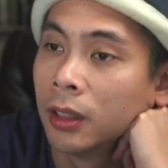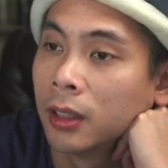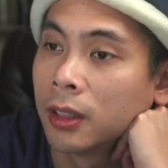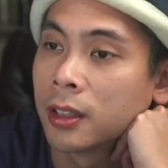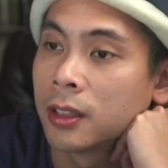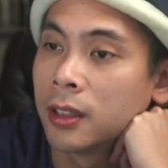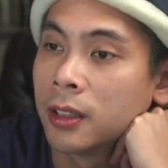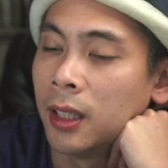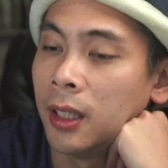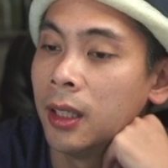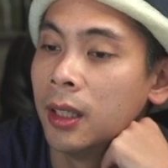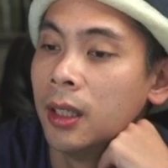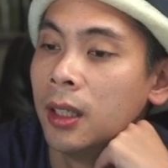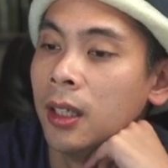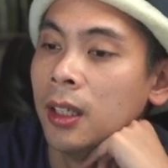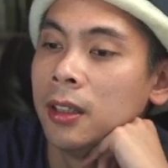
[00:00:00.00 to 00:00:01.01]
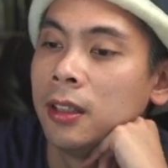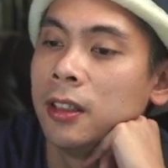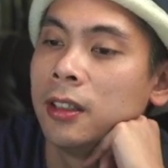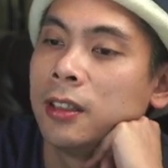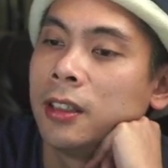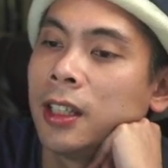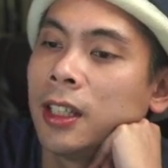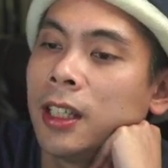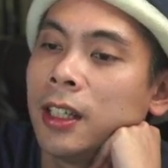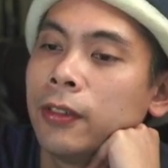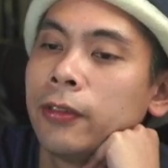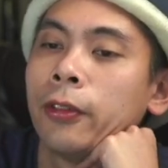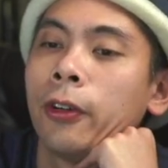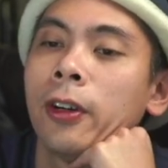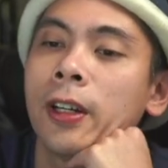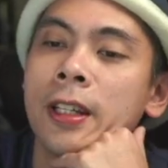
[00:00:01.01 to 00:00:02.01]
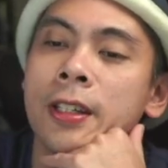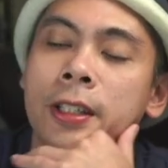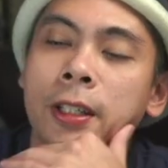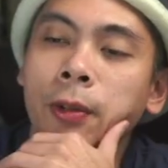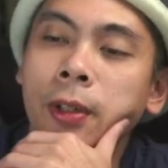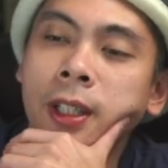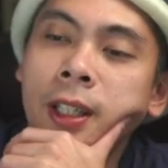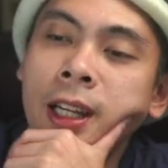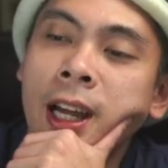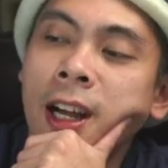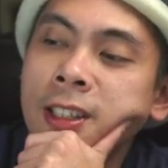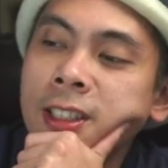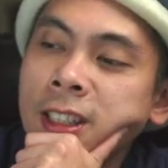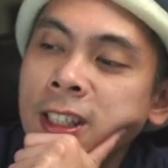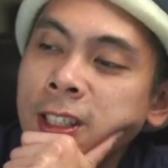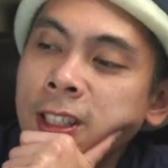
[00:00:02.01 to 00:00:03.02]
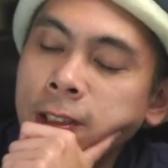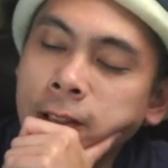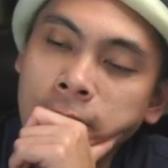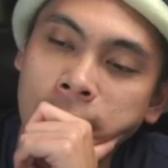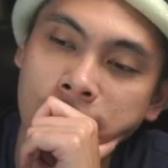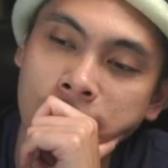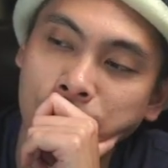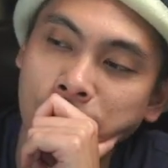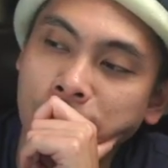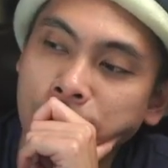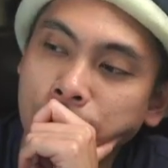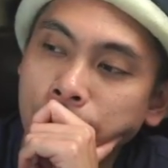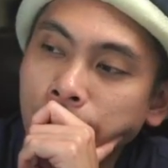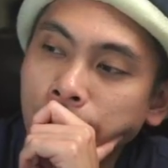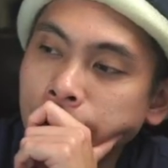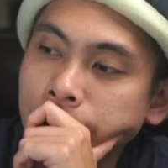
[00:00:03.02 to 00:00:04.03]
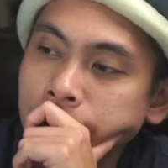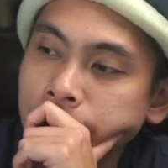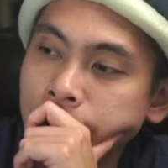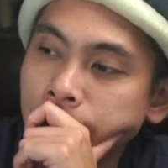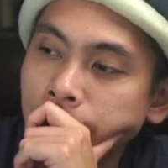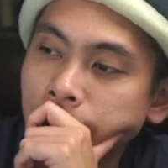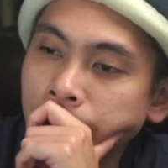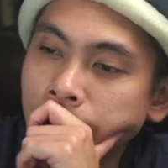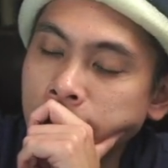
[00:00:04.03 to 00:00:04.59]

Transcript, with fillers: Let's see. The DD40 is the one that actually interests me the most,